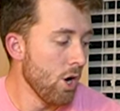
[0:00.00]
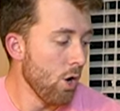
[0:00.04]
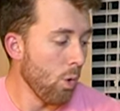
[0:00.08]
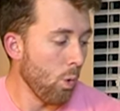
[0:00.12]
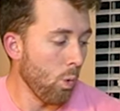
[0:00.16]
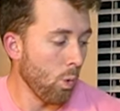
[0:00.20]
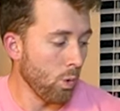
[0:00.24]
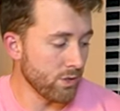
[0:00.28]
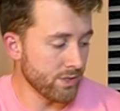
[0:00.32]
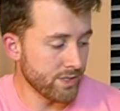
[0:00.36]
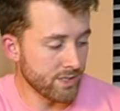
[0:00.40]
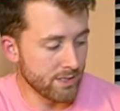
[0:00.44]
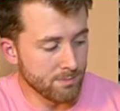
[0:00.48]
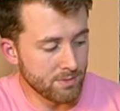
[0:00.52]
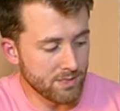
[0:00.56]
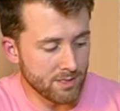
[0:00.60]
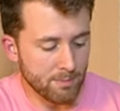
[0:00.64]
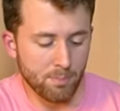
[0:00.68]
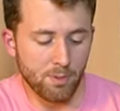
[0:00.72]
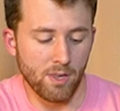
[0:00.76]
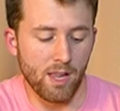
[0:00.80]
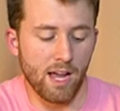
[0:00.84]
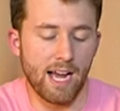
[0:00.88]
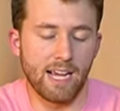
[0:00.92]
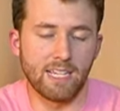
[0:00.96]
or some
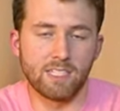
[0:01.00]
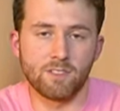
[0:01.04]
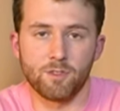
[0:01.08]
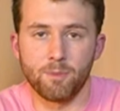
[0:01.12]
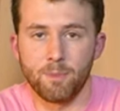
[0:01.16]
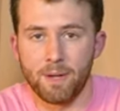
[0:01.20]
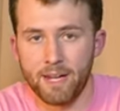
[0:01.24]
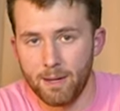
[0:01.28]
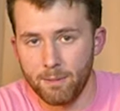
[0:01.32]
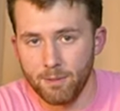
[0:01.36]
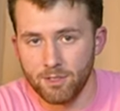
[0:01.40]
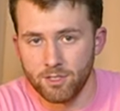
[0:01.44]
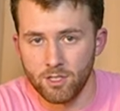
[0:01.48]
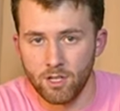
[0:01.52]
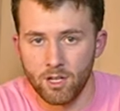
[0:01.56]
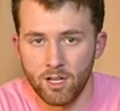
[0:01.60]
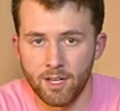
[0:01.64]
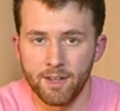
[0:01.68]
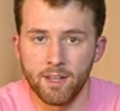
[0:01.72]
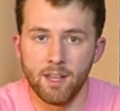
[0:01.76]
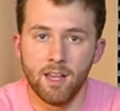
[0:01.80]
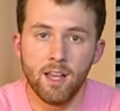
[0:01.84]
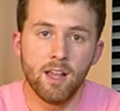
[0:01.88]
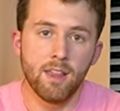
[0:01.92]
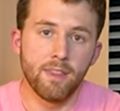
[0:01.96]
supplies from
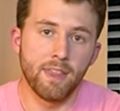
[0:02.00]
Amazon.